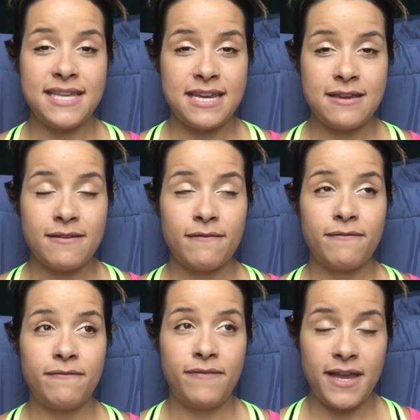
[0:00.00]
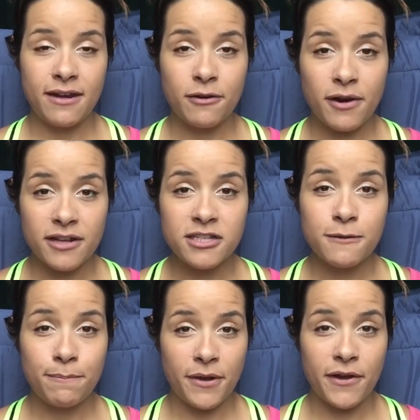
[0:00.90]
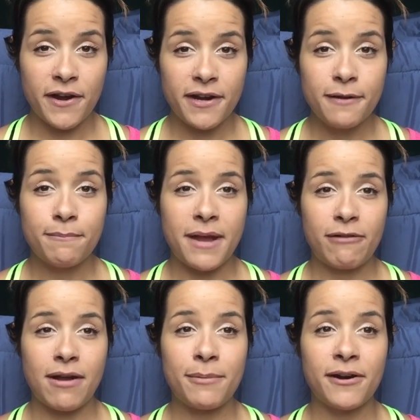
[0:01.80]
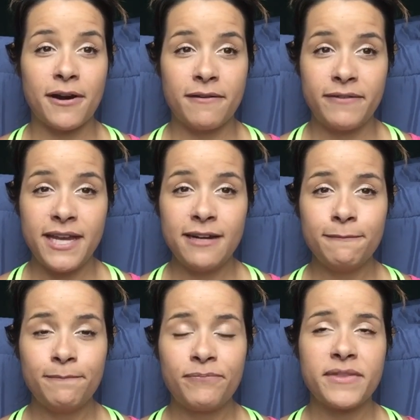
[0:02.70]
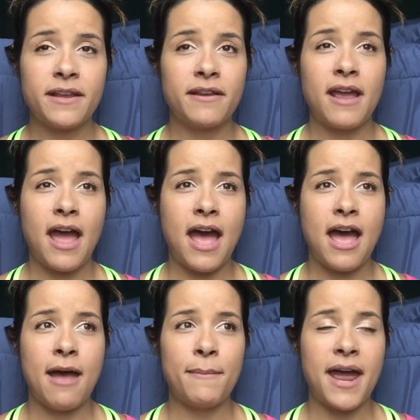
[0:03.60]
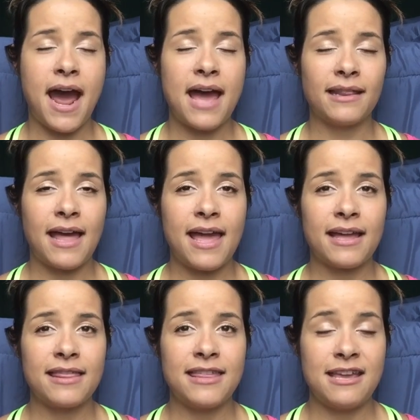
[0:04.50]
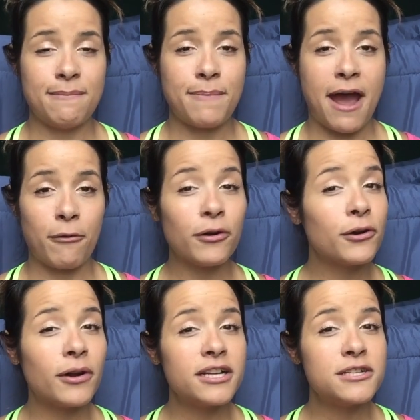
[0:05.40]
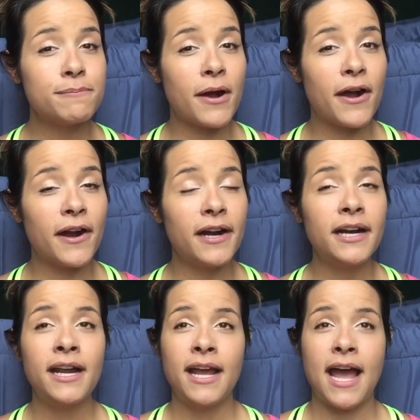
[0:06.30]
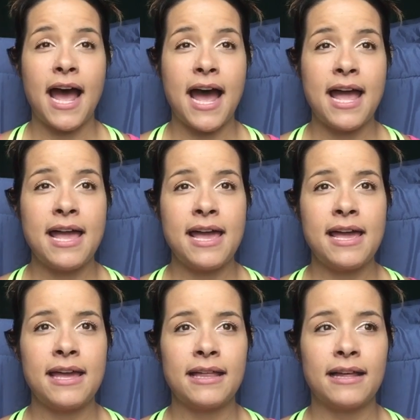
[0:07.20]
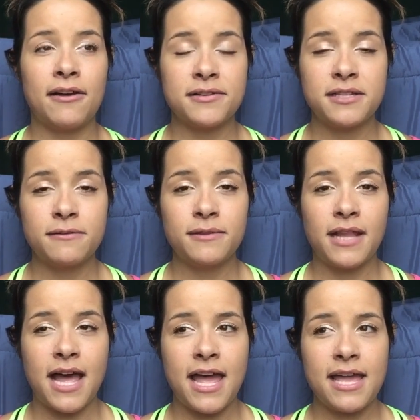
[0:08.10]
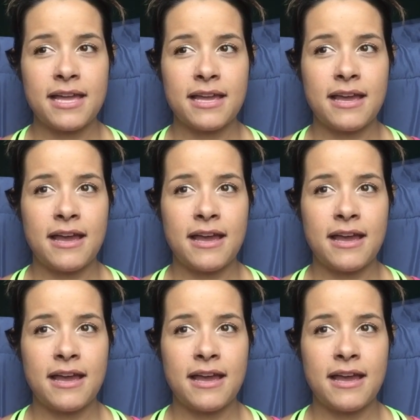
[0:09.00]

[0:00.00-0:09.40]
the Fit Crunch bar by Robert Irving. I like the Power Crunch bar. I also like